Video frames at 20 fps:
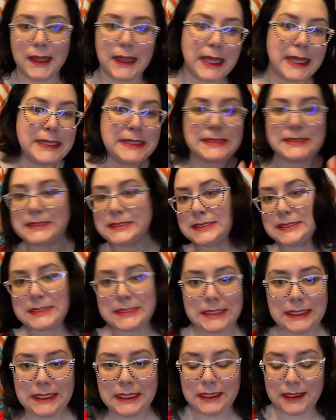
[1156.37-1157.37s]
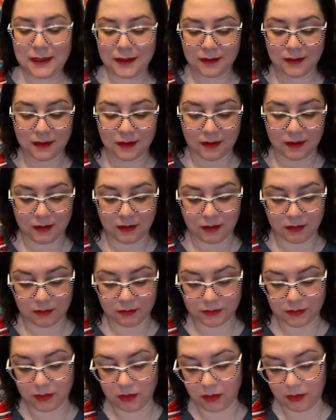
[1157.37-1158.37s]
licensing and
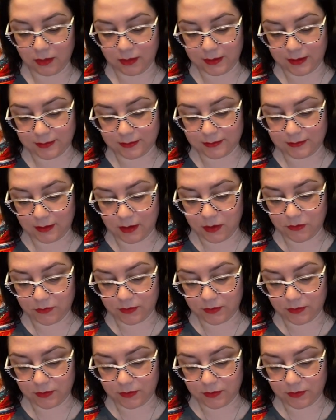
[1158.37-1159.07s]
all of that stuff.